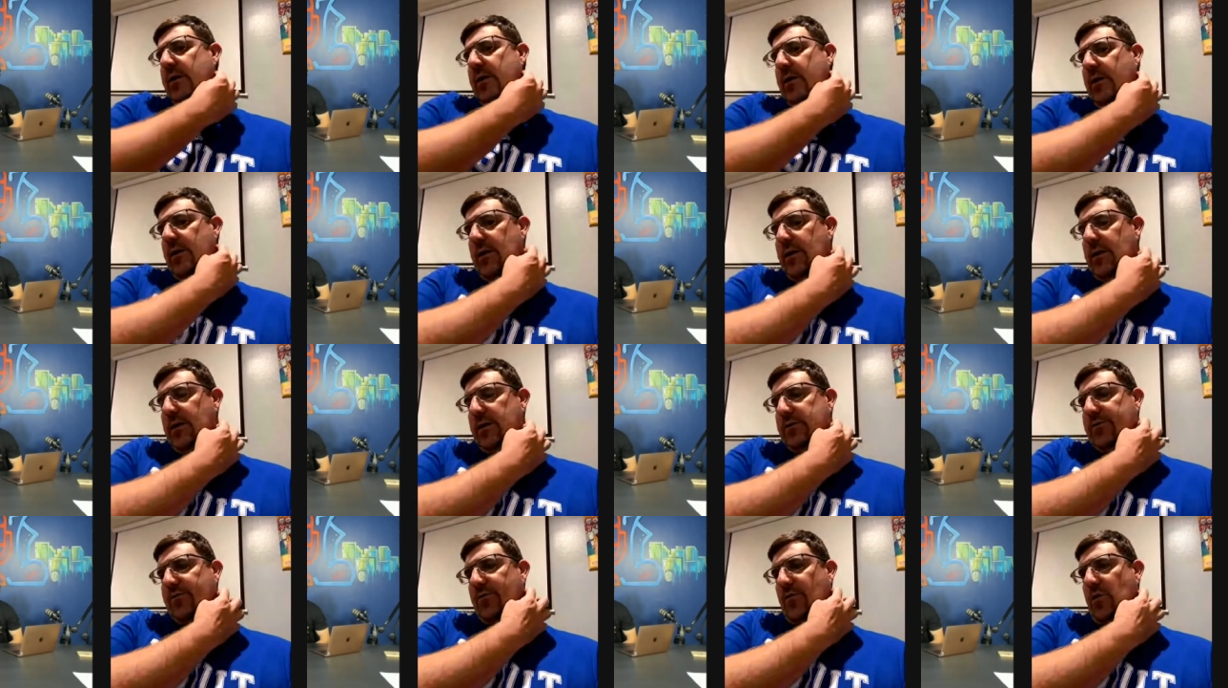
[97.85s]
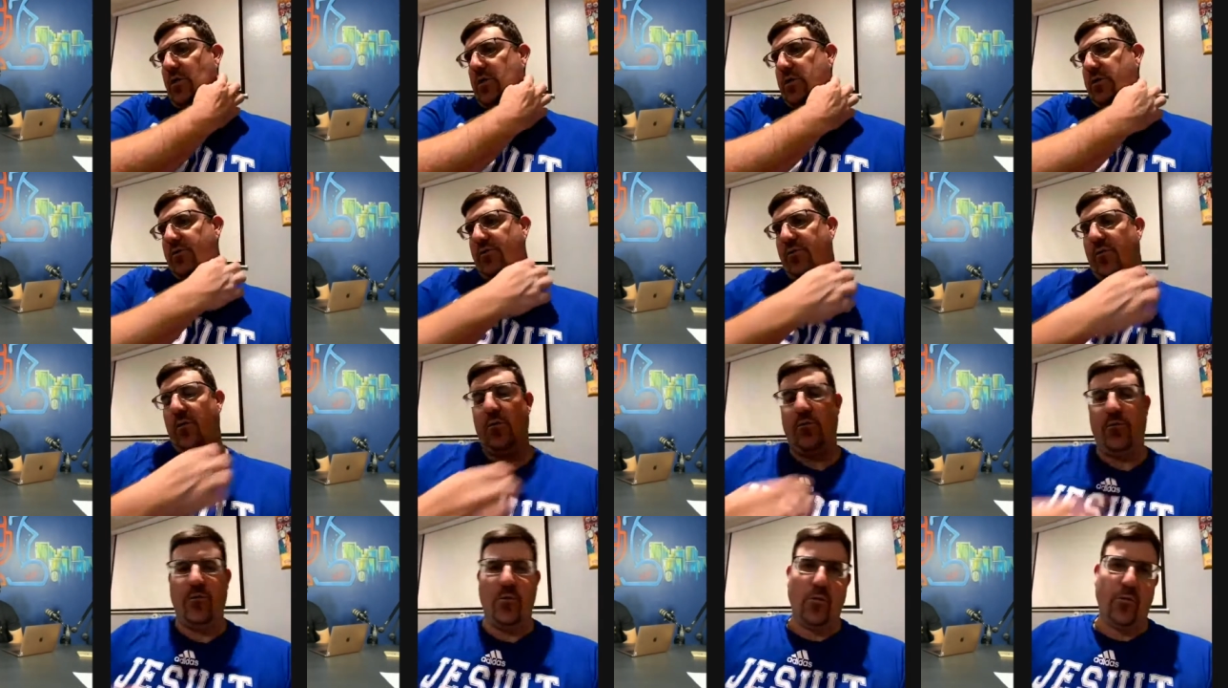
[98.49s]
uh, as far as
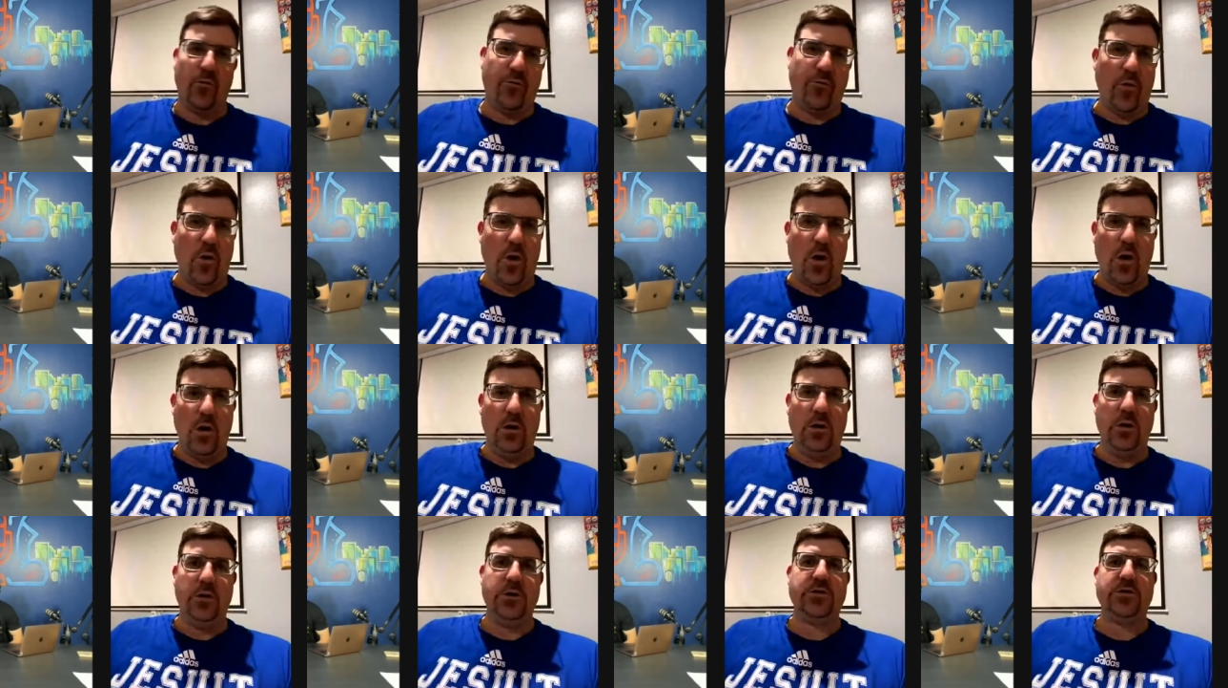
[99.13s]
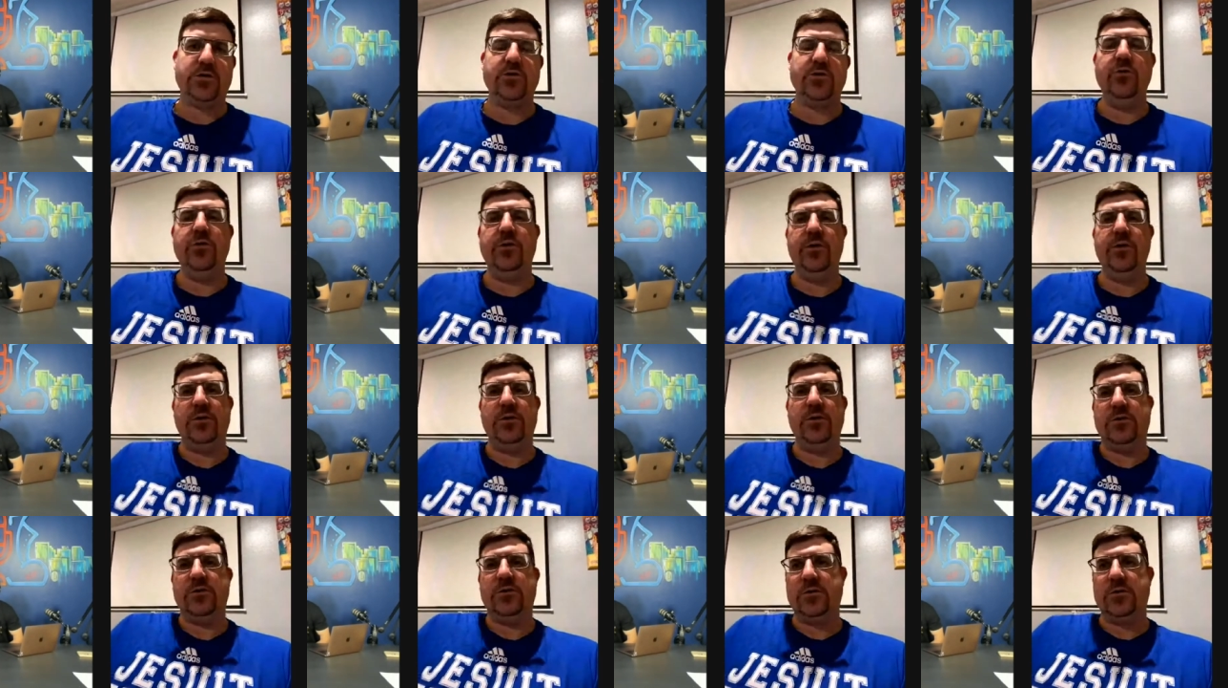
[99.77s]
for, for all the
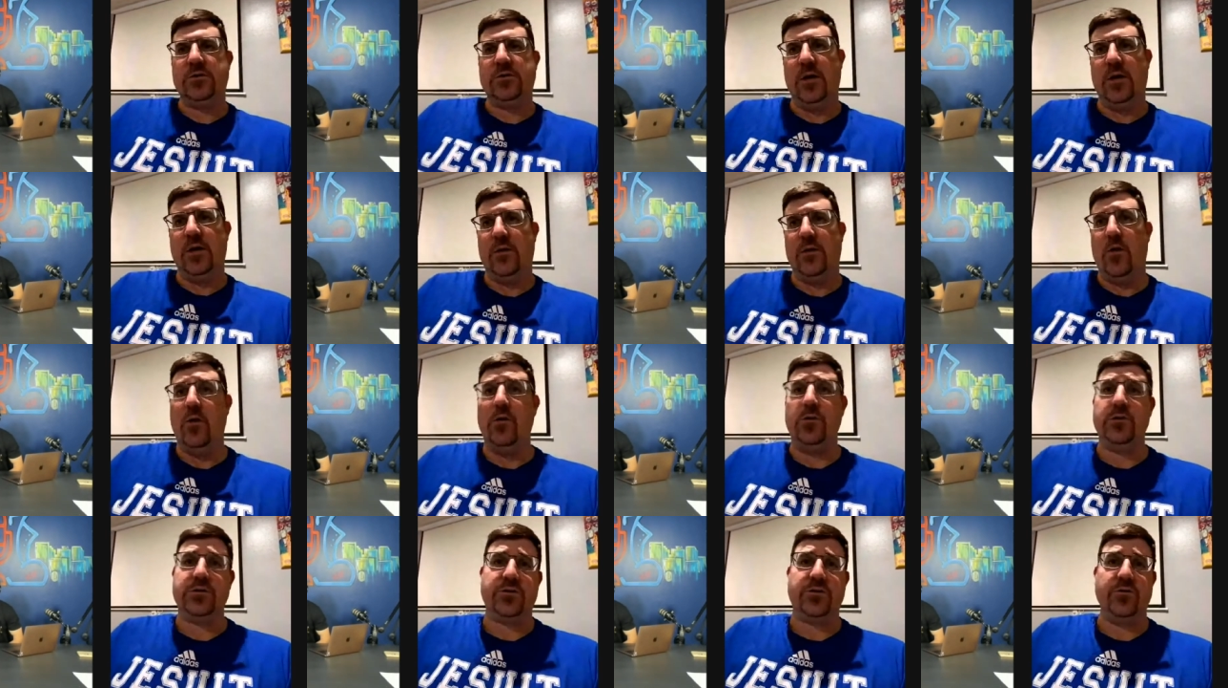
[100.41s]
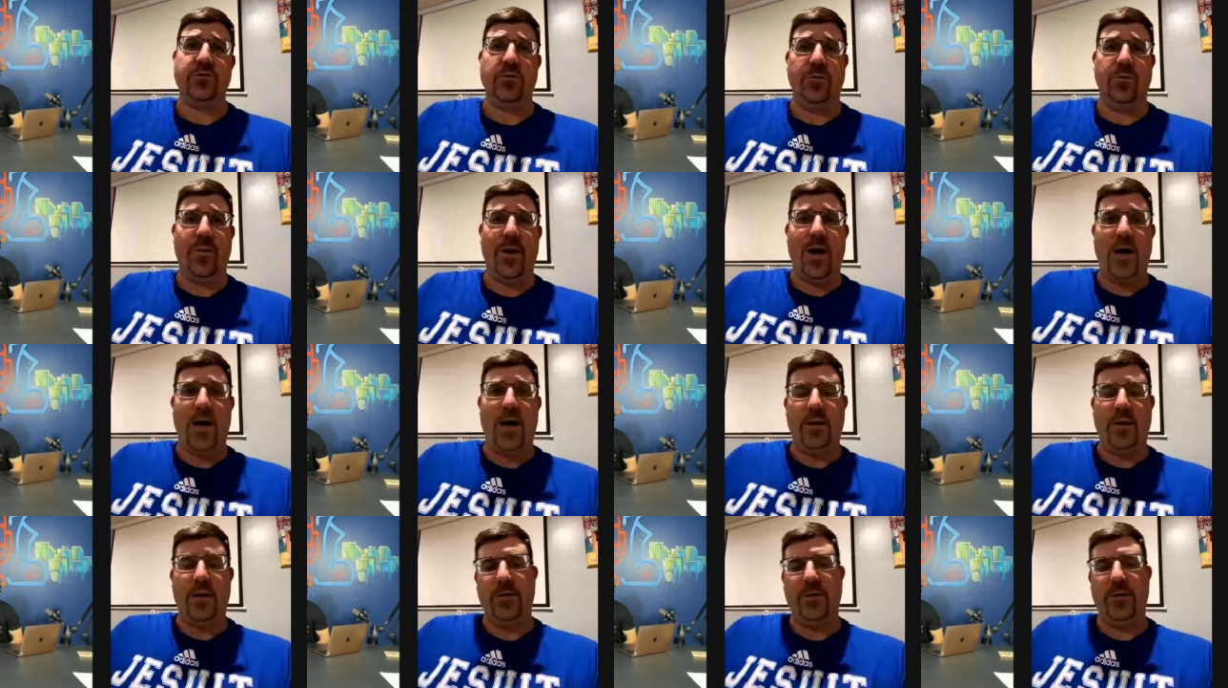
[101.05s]
students, uh, the whole student
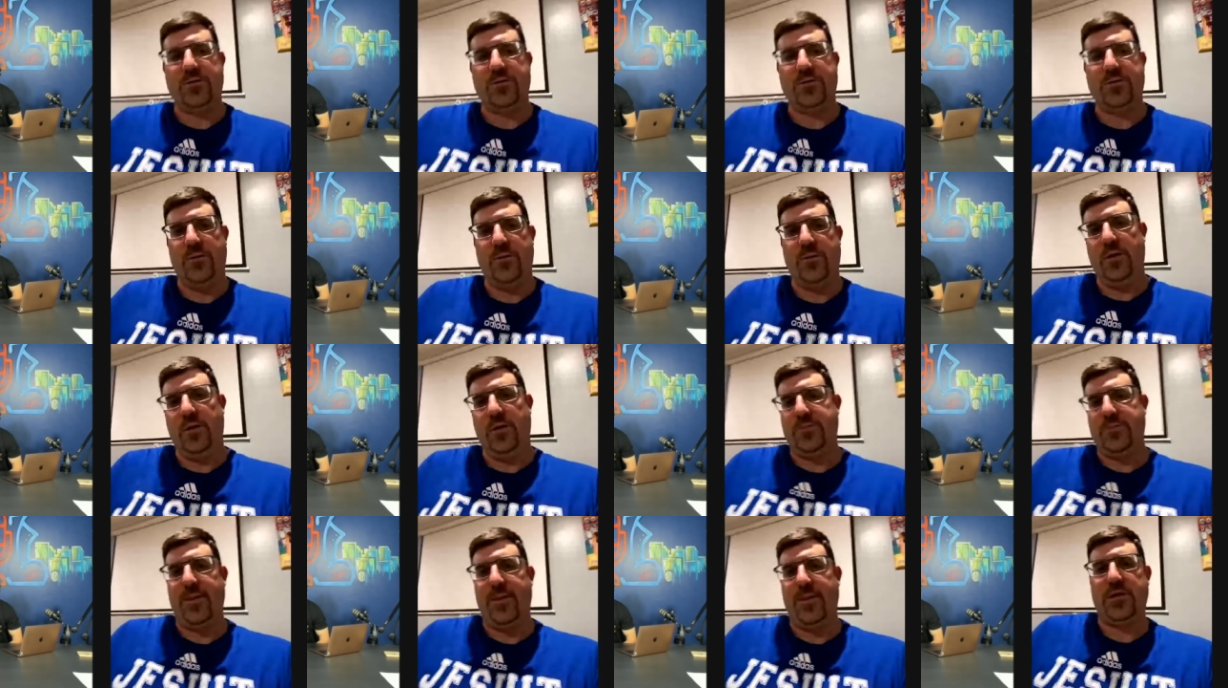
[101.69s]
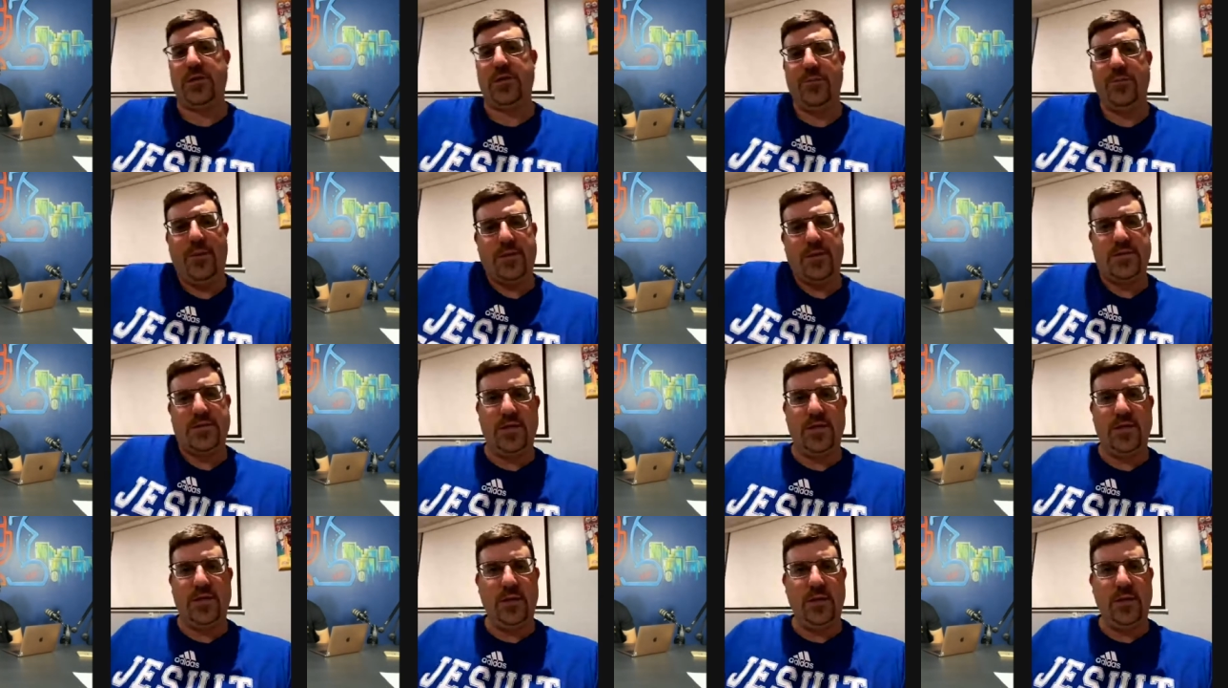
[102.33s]
body, but uh, especially my
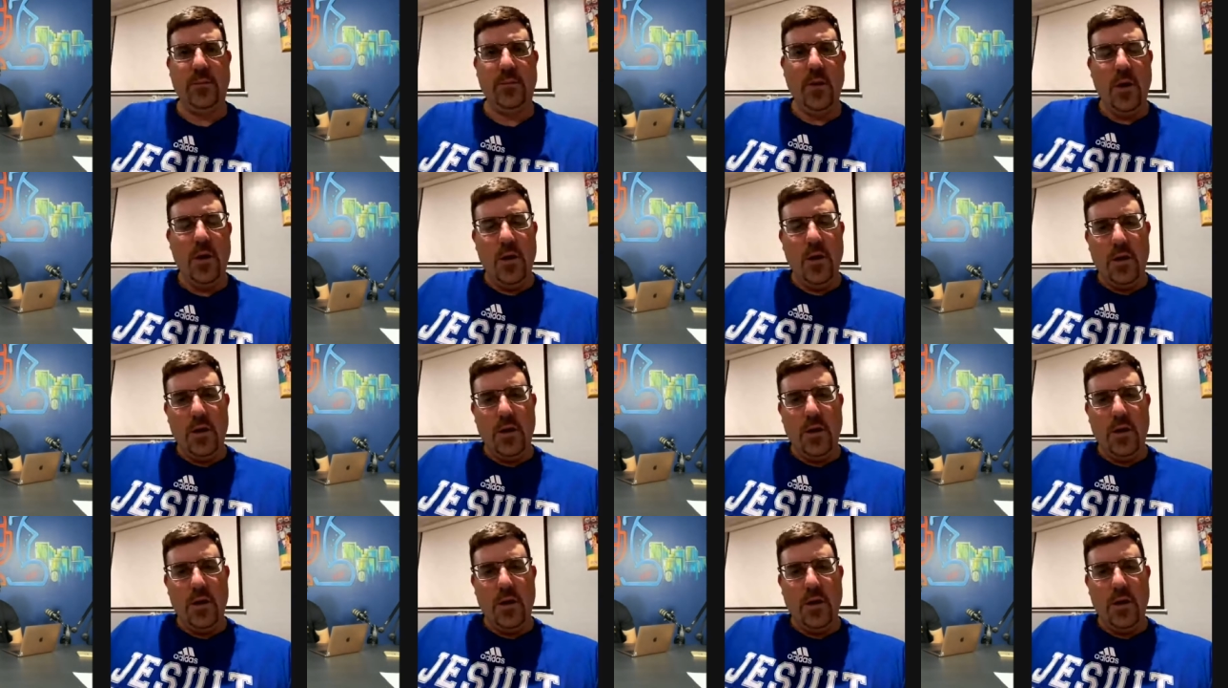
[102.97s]
team,